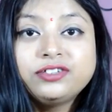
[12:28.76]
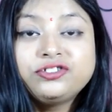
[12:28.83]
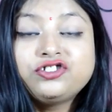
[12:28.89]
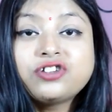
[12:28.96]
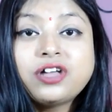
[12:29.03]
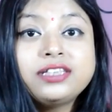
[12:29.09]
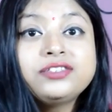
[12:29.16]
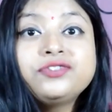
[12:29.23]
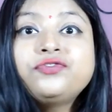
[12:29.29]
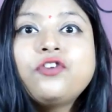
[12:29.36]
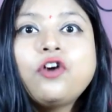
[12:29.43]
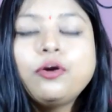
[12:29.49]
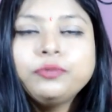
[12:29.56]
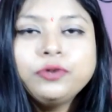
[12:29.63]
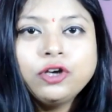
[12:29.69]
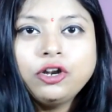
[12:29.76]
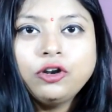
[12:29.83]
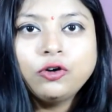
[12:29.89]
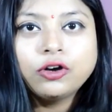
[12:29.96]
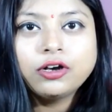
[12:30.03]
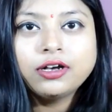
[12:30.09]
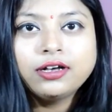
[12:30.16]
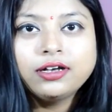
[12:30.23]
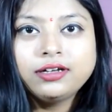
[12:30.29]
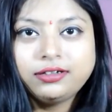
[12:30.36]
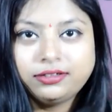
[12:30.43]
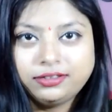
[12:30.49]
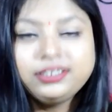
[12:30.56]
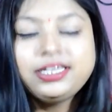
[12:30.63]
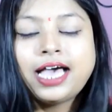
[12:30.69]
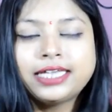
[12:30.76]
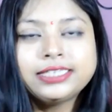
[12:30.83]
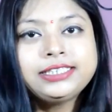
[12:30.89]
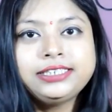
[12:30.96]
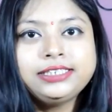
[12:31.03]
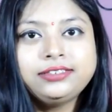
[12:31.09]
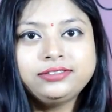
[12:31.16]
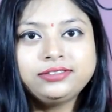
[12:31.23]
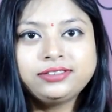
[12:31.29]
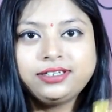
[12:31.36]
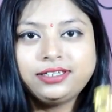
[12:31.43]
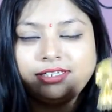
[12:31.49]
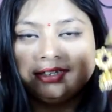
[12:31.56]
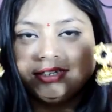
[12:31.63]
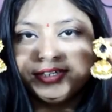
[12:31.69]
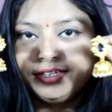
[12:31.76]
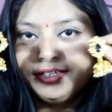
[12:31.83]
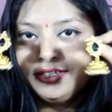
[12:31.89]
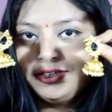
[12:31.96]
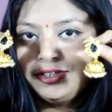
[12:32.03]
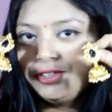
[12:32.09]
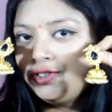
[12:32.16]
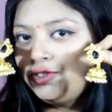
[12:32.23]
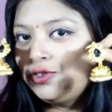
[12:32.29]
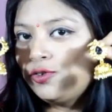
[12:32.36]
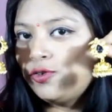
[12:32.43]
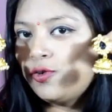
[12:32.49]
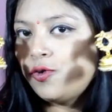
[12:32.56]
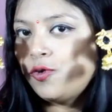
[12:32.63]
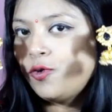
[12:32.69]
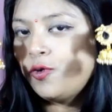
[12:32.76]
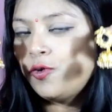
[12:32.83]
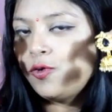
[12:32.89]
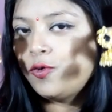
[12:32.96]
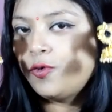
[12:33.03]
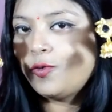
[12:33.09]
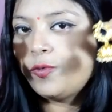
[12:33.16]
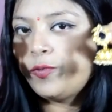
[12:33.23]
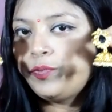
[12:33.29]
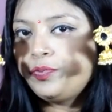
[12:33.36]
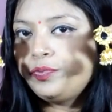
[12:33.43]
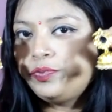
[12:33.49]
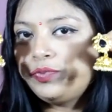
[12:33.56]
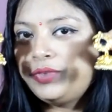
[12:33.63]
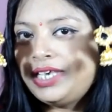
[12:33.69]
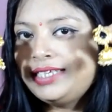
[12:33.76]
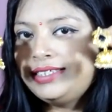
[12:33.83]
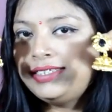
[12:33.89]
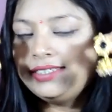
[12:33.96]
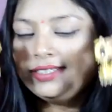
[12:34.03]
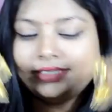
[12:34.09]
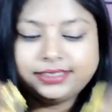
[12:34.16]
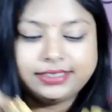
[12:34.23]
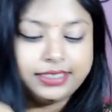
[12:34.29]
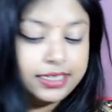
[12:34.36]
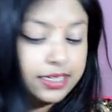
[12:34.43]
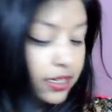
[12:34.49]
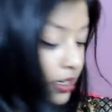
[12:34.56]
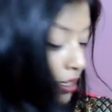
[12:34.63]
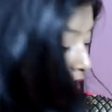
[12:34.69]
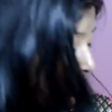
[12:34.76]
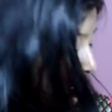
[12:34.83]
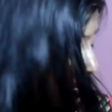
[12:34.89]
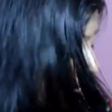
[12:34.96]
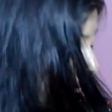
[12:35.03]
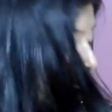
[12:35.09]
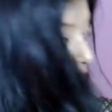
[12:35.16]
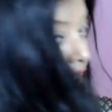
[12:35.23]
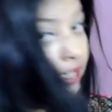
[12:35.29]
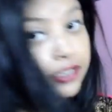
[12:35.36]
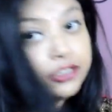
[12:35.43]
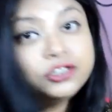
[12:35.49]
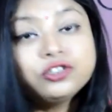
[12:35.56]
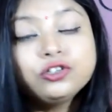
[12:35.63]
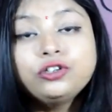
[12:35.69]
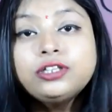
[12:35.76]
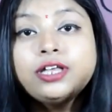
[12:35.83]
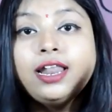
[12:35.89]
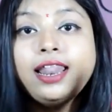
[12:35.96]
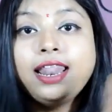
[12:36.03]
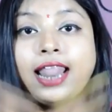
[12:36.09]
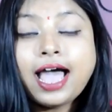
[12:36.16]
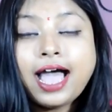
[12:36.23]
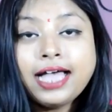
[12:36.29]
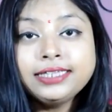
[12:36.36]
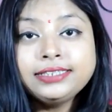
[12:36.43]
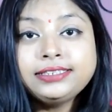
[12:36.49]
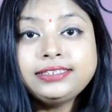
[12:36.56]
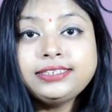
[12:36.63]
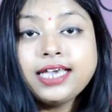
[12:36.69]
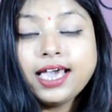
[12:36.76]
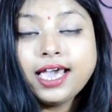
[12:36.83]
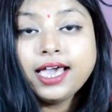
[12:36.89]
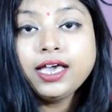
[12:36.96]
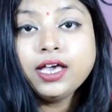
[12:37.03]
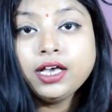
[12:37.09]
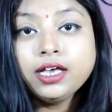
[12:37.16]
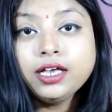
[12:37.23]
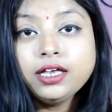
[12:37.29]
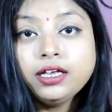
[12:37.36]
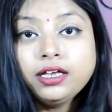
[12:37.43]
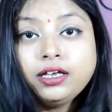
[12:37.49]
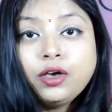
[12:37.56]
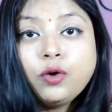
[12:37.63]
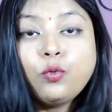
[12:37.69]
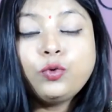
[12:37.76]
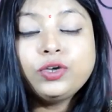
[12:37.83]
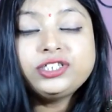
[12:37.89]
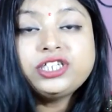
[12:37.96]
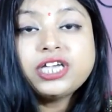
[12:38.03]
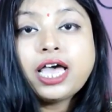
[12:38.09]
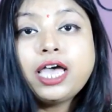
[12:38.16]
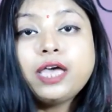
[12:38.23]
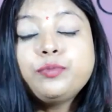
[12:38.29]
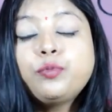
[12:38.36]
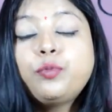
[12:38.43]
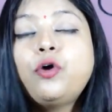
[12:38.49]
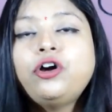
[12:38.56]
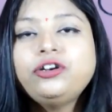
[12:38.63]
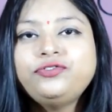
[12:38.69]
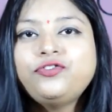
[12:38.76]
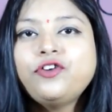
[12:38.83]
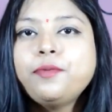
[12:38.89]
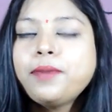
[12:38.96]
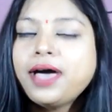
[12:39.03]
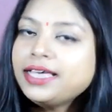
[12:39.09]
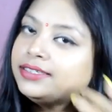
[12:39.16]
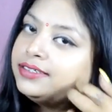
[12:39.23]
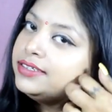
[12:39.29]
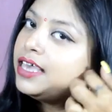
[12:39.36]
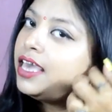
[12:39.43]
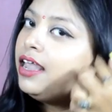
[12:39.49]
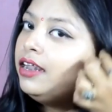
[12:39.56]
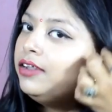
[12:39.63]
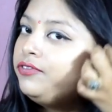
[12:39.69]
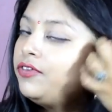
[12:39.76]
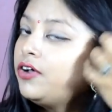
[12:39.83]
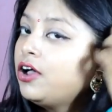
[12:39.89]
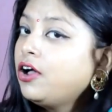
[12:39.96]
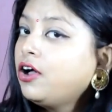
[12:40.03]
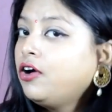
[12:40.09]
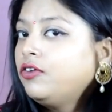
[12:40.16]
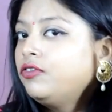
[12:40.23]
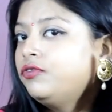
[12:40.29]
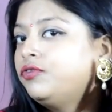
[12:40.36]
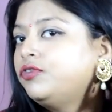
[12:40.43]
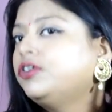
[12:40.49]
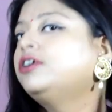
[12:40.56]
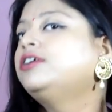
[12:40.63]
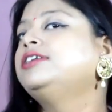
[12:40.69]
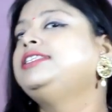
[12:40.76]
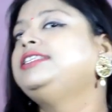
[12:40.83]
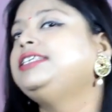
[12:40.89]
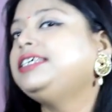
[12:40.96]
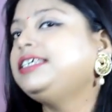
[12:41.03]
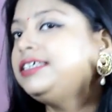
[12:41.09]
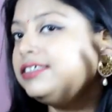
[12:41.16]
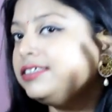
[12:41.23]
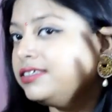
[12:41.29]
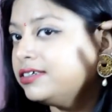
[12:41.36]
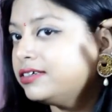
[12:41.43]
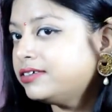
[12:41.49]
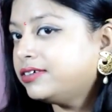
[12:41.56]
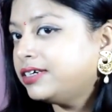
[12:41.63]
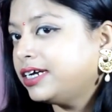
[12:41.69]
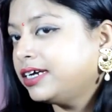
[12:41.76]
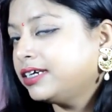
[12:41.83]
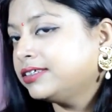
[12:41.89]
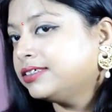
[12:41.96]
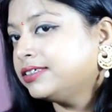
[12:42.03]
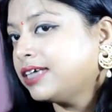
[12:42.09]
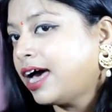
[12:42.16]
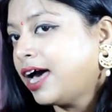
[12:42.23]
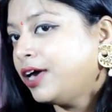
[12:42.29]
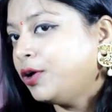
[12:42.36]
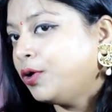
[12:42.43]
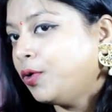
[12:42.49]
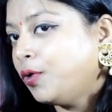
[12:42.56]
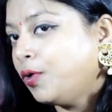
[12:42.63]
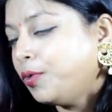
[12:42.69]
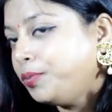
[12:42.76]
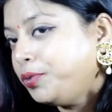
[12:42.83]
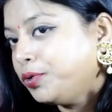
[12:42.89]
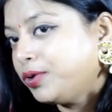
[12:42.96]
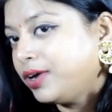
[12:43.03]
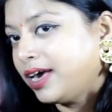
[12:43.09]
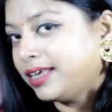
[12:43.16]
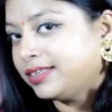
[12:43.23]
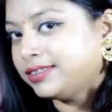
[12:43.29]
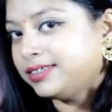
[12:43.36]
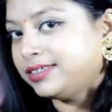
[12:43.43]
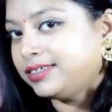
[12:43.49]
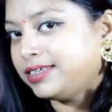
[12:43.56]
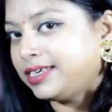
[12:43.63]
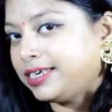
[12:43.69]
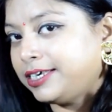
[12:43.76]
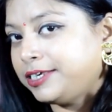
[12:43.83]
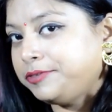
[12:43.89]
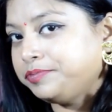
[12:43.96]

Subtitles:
transform your look. Yeah, seriously. So, yes. Okay, so the last thing which I bought for myself were these earrings. I hope you can see.